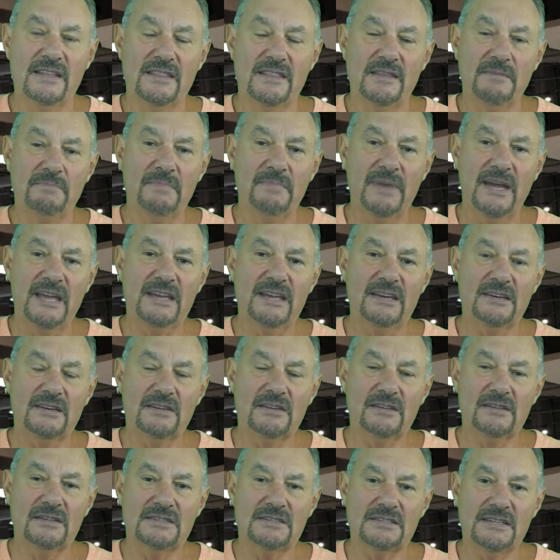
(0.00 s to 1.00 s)
The main
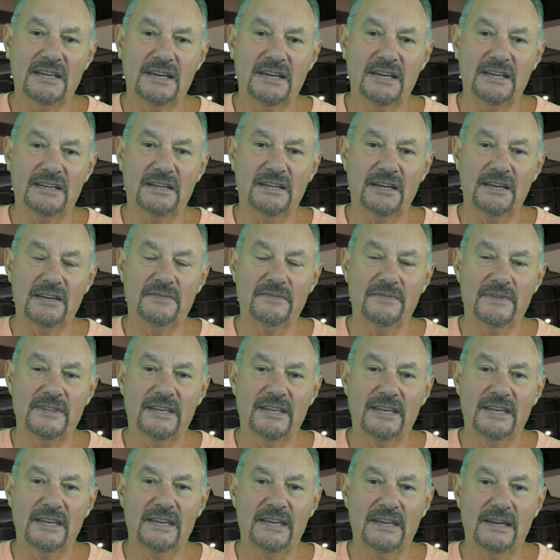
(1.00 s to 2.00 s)
little town over
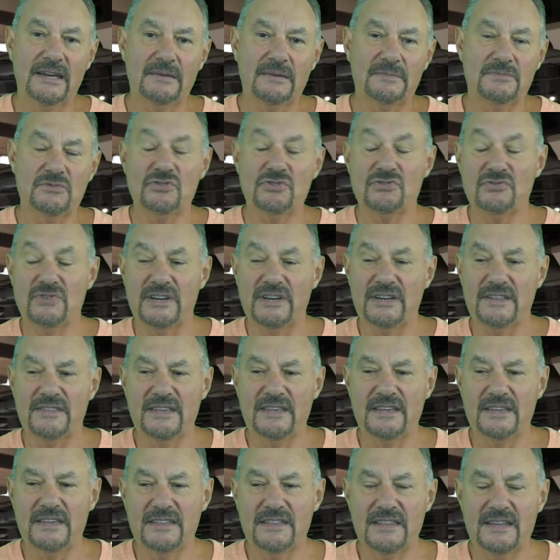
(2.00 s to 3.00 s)
there, I'm just trying to
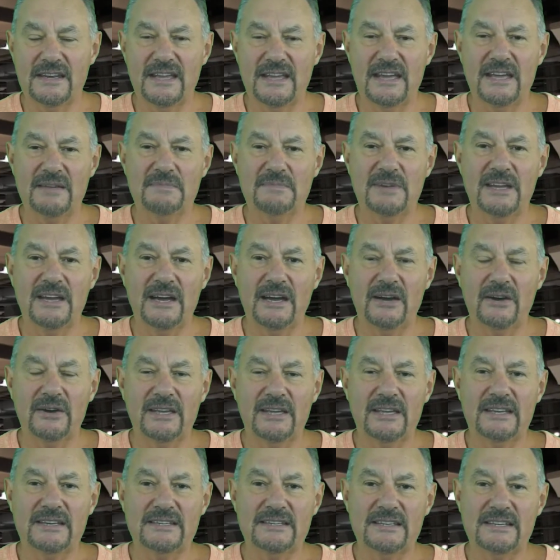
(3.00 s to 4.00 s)
think of the name now,
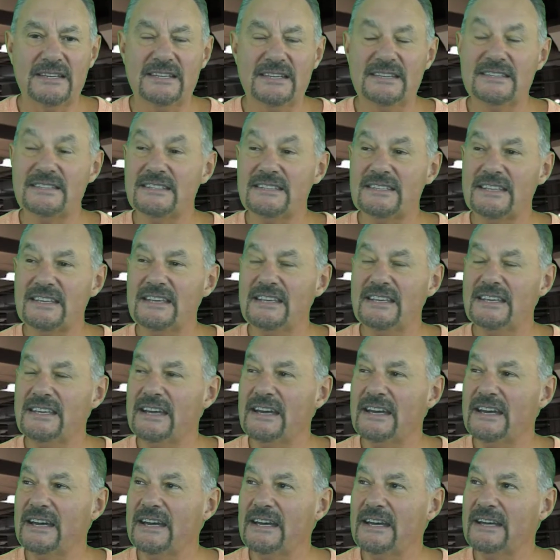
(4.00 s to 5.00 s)
it is
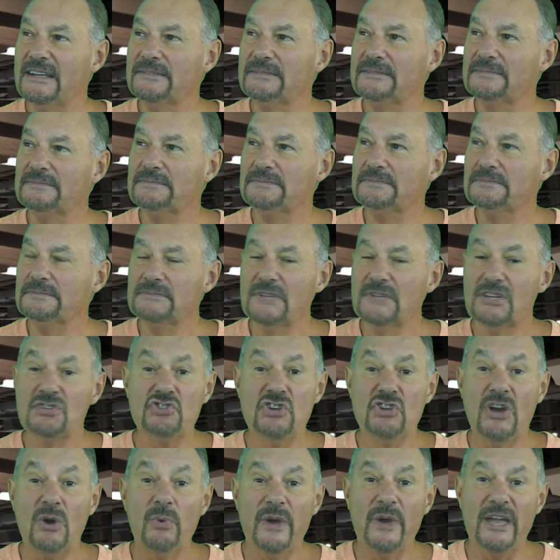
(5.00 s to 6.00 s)
the
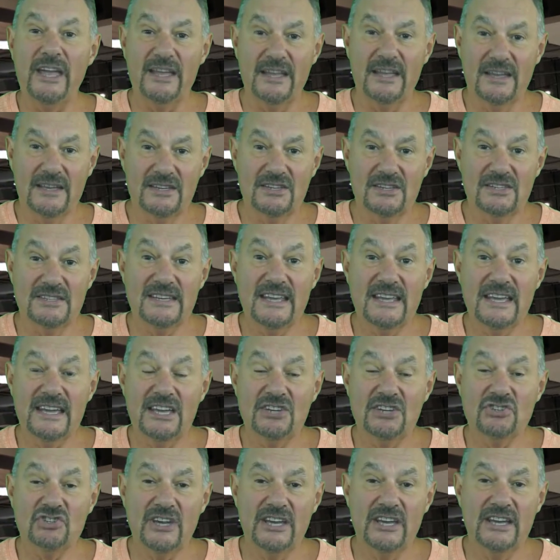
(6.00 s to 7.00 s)
Chaweng,
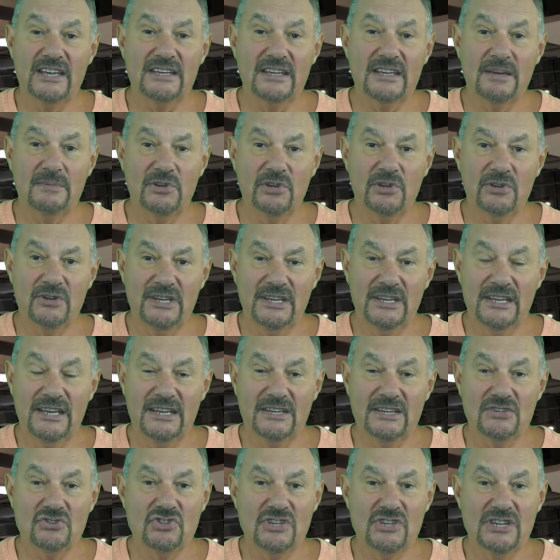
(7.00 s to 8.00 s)

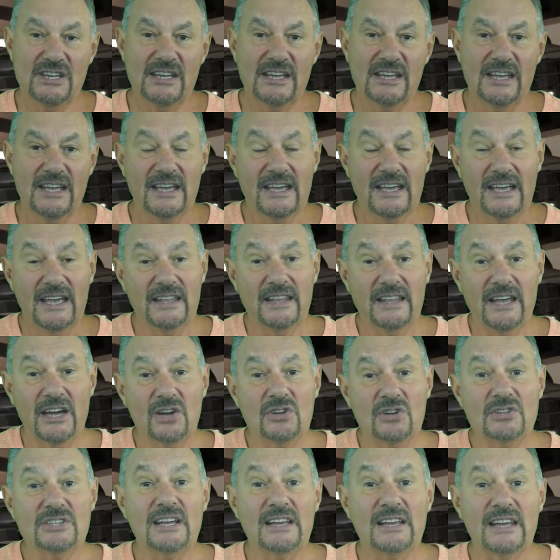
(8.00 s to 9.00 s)
Chaweng, and the
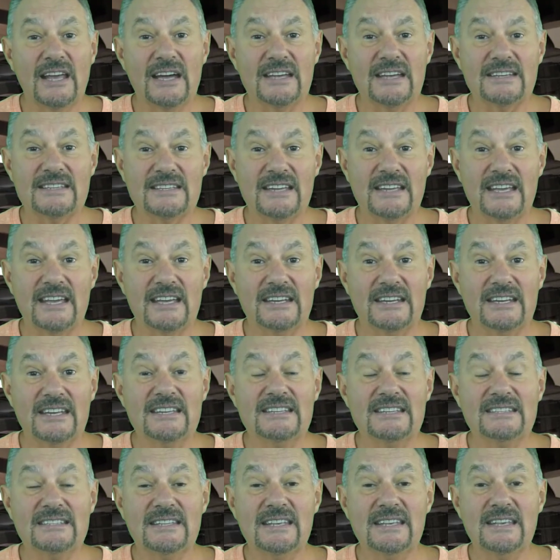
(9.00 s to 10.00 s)
hotel I stay at
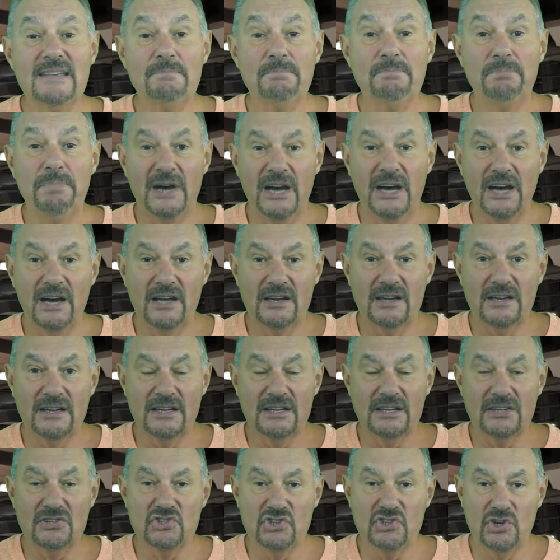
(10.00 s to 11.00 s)
is the Ban
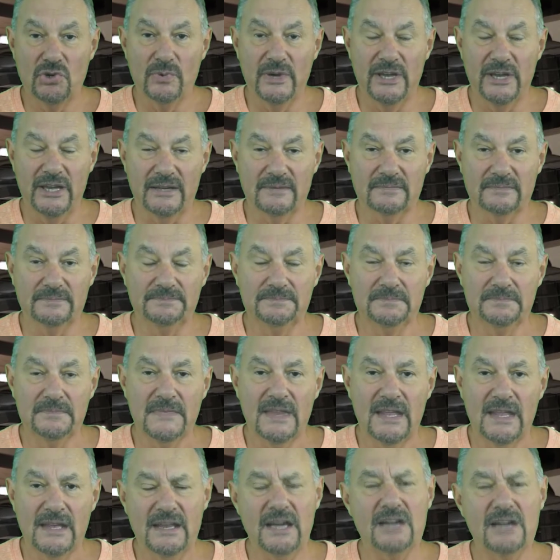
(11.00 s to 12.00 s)
Chaweng.
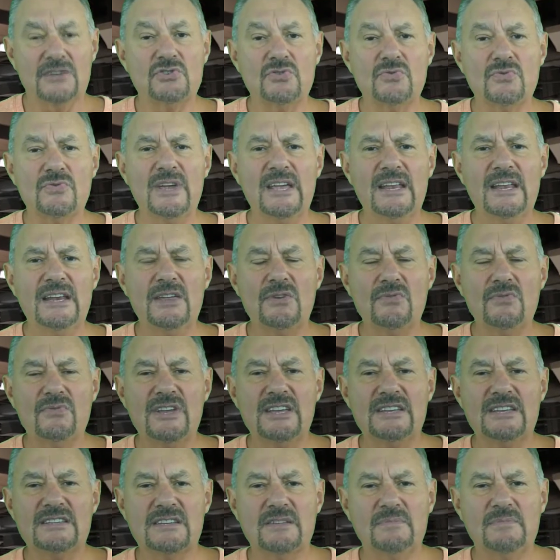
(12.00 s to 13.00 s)
Now it's really
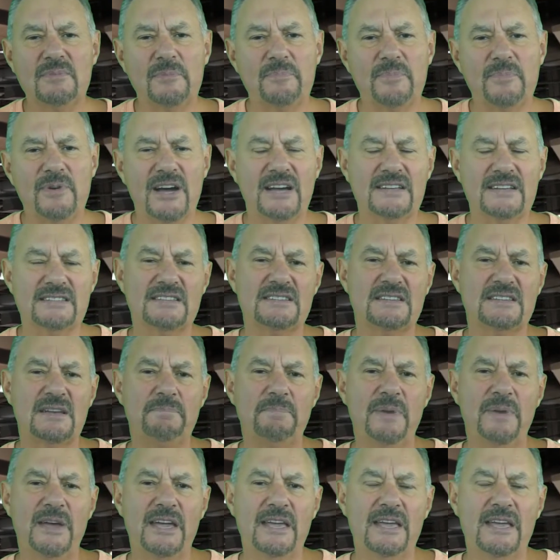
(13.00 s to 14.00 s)
reasonable prices.
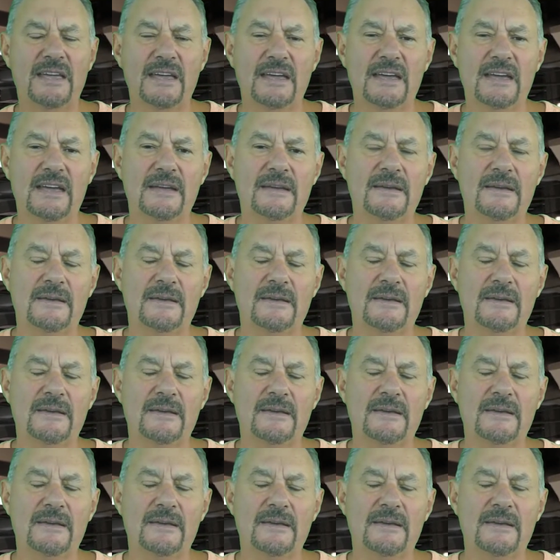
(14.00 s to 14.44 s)
I pay,